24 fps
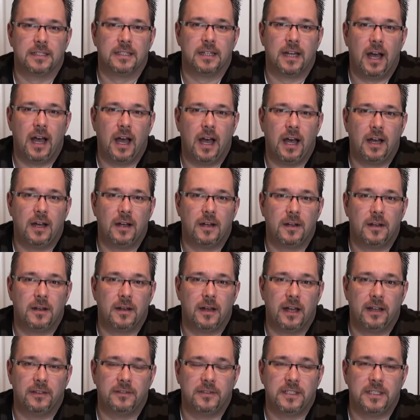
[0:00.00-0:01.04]

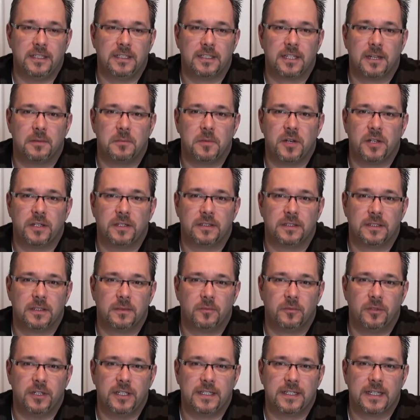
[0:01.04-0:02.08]
I've seen some on some
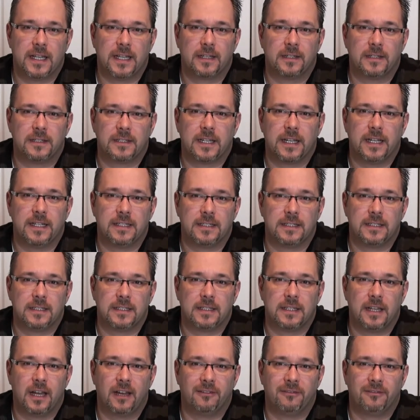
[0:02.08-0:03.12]
reseller sites and
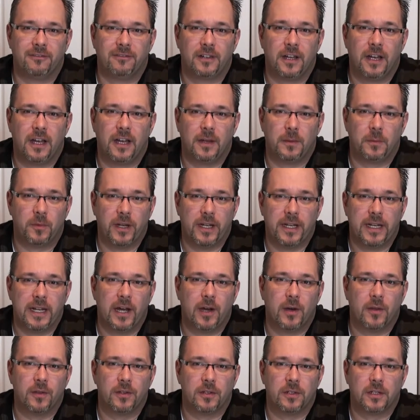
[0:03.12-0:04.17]
stuff. Right
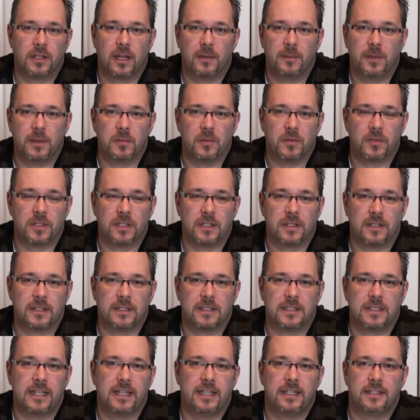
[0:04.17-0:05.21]
now they're coming mostly out of the
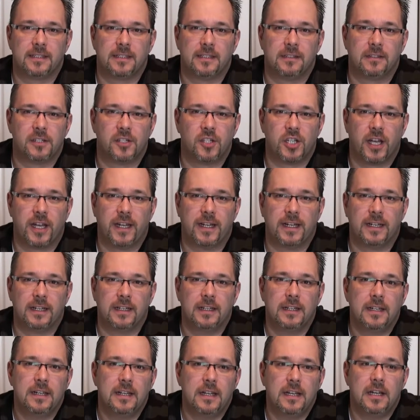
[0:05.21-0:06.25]
States and out of China,
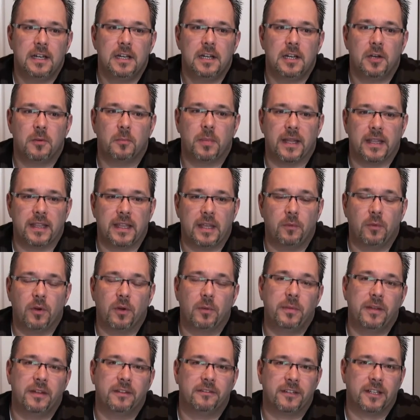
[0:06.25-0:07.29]
but they will
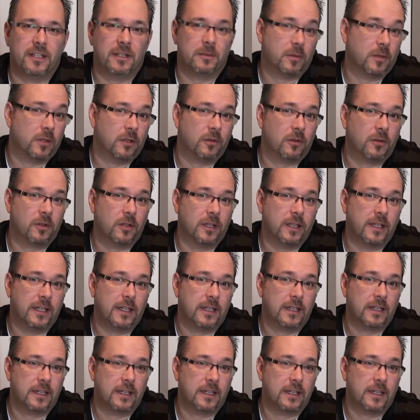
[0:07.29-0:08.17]
be available locally.